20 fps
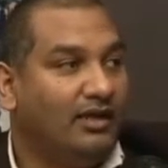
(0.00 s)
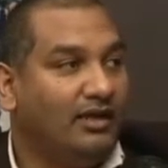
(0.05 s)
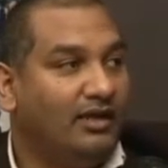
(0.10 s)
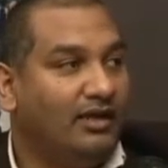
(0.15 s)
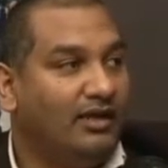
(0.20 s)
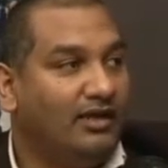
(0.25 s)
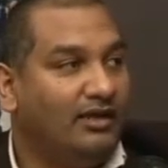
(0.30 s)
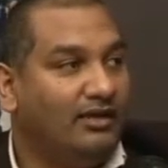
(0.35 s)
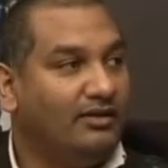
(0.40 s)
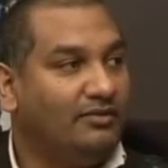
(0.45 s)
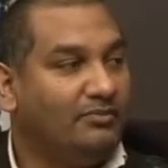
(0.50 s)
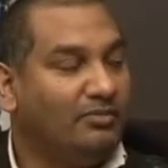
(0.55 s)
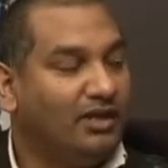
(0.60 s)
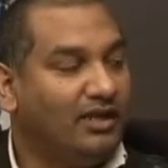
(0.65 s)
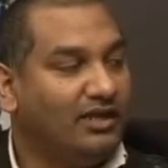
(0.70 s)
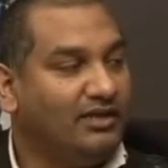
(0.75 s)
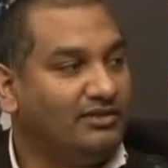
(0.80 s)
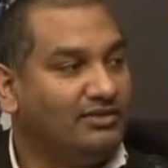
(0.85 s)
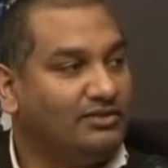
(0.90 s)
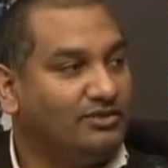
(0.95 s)
in a
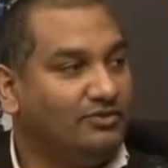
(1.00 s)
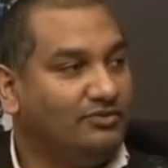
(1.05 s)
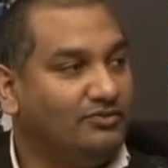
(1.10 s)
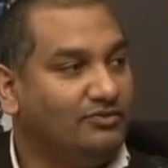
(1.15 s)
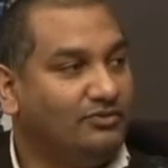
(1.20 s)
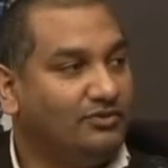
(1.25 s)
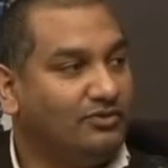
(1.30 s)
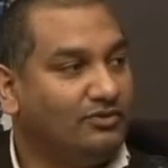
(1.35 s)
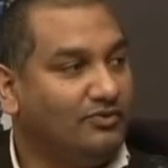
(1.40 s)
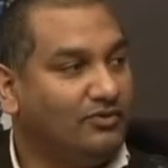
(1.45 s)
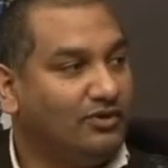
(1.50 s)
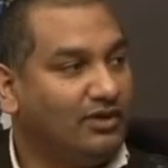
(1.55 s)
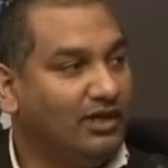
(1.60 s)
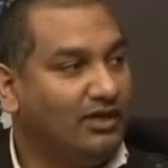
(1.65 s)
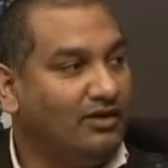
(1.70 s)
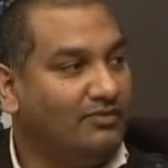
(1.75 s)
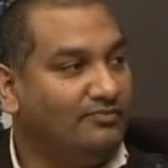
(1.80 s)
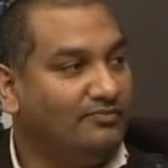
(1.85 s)
place called Korea,